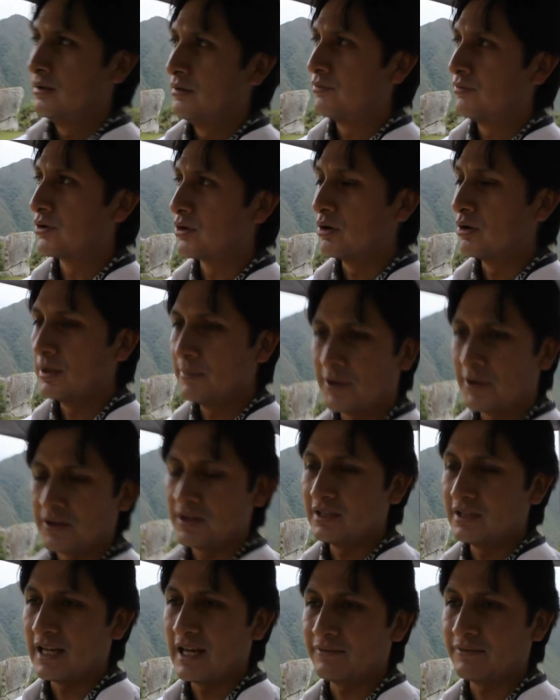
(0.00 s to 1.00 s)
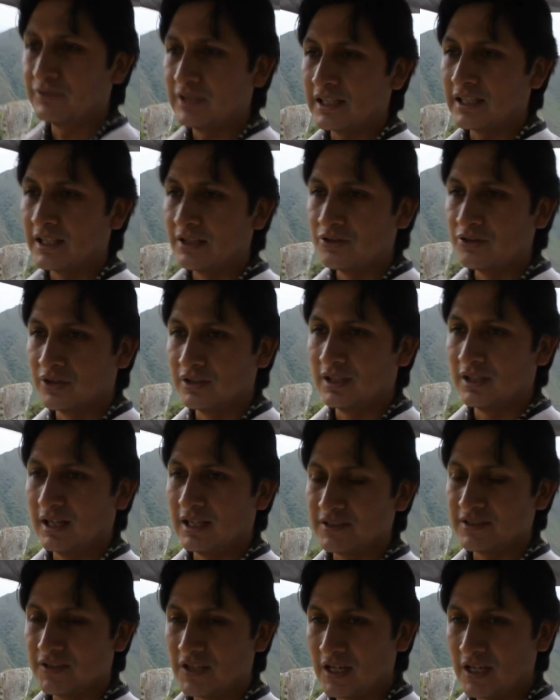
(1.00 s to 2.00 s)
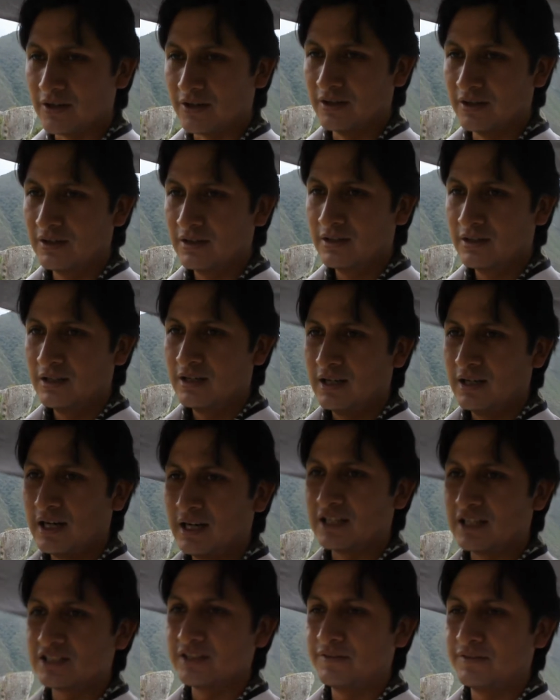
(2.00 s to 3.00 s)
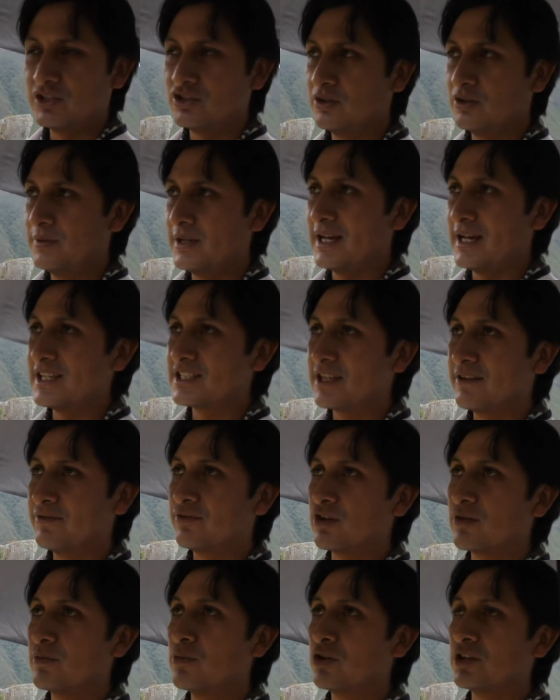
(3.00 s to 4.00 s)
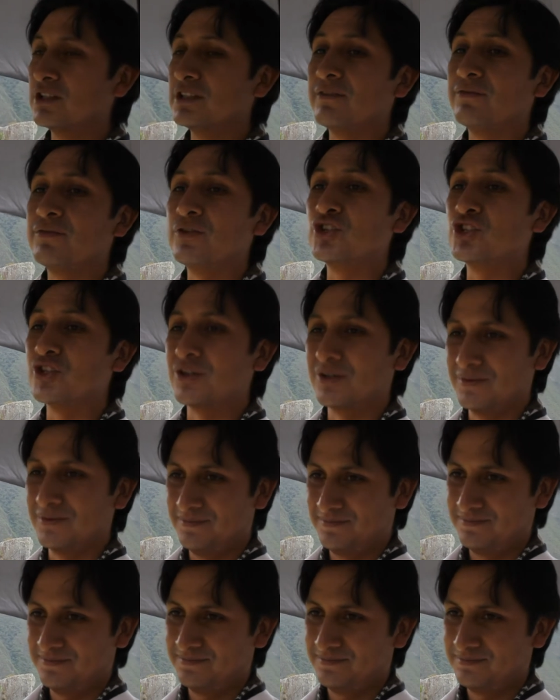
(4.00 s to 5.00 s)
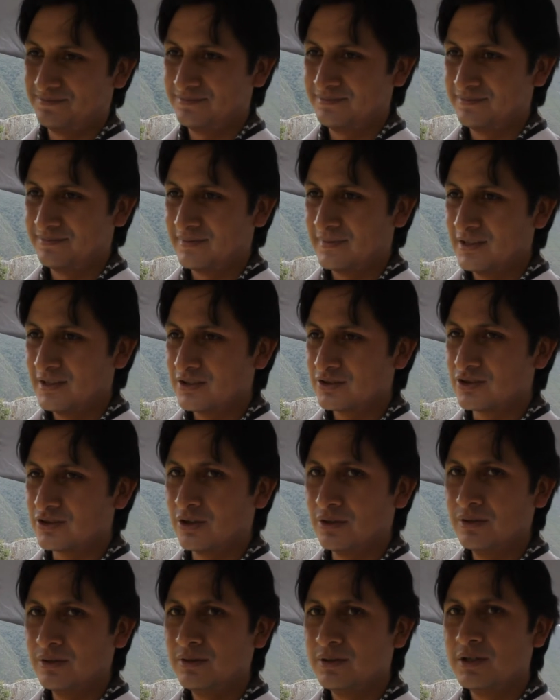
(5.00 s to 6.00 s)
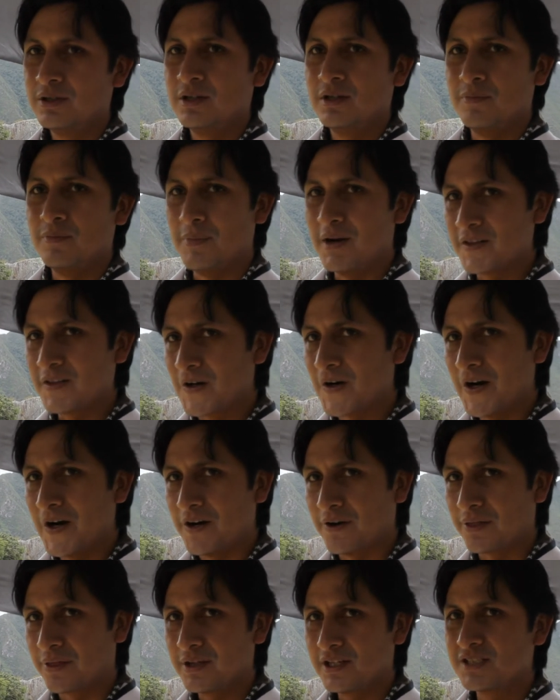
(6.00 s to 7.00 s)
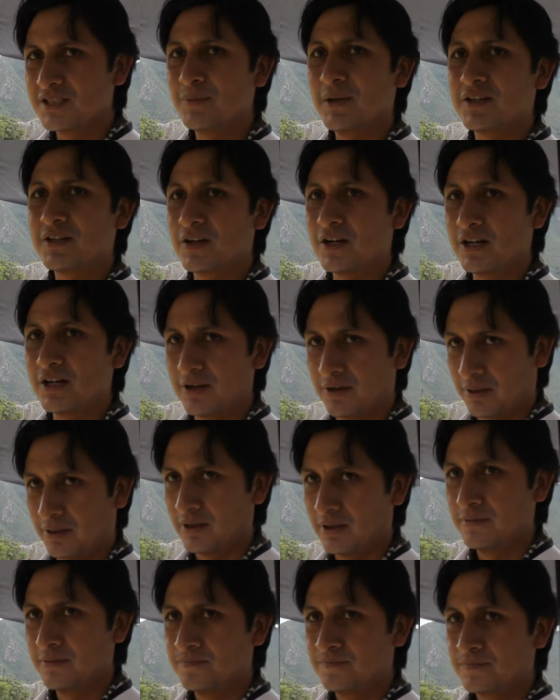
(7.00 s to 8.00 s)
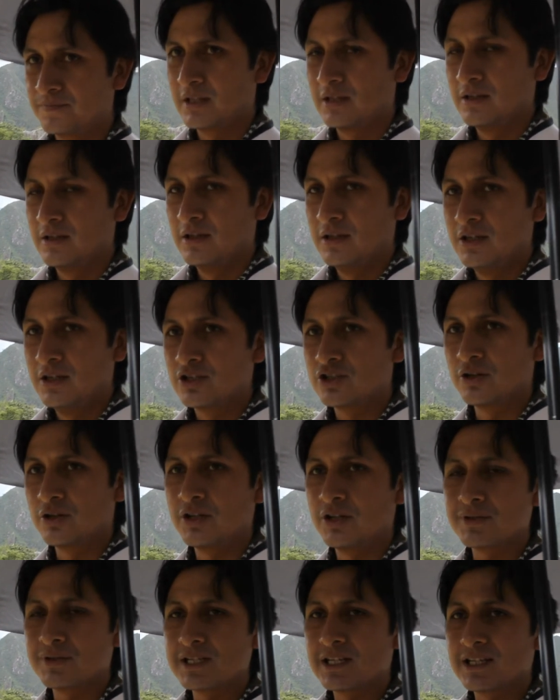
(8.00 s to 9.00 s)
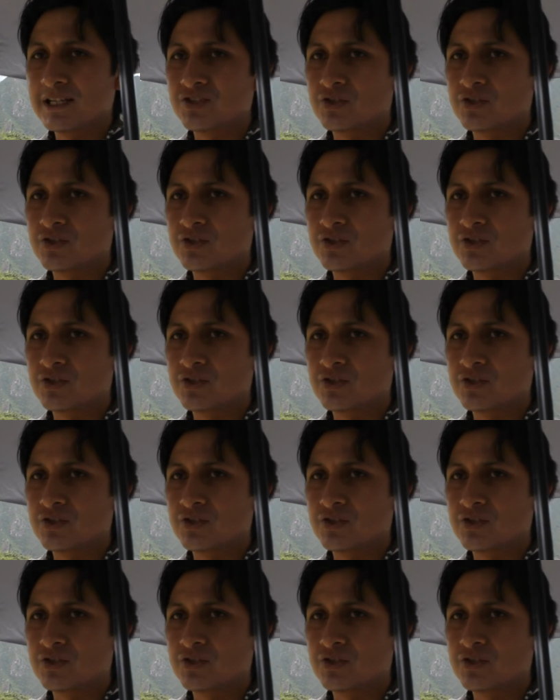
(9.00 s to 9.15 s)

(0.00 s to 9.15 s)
for everything they have taken during the last year, and as if they should be asking for more in the future. Pachamama's so, is the puma. Mother Earth oh, Mother Earth, Mother Earth, right, right. So it was like a